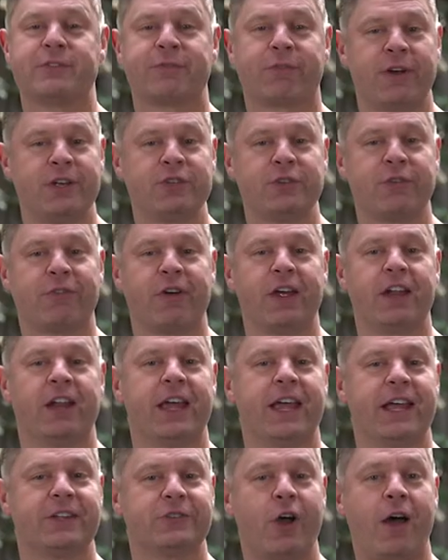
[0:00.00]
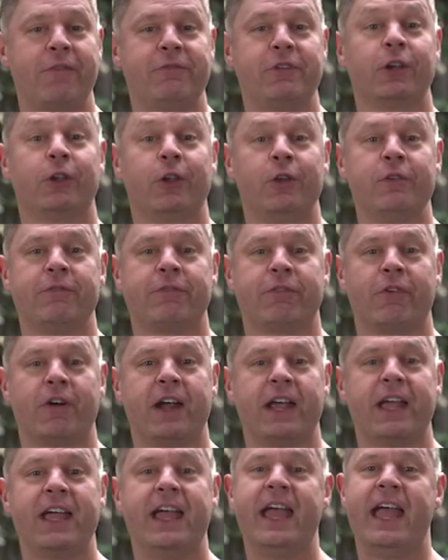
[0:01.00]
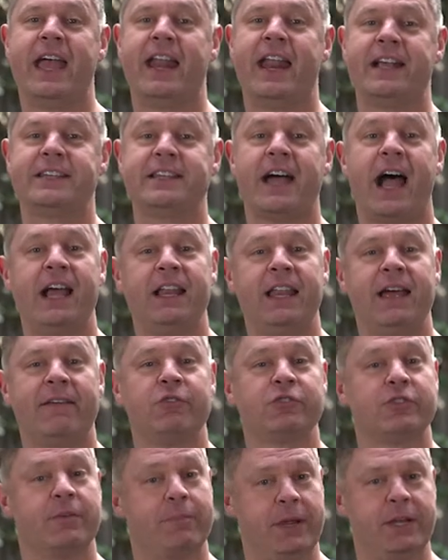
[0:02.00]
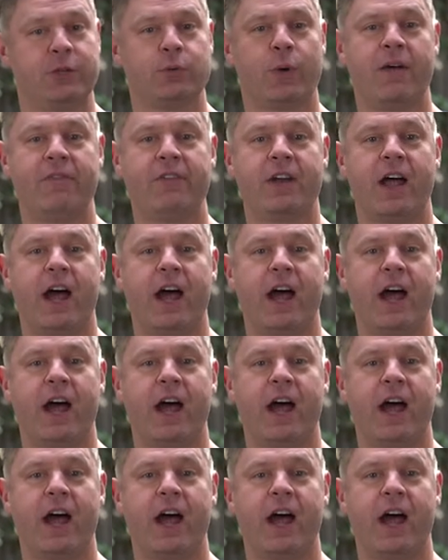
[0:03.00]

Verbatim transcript: freezer friendly, it's often gluten free, it has high levels of B12 and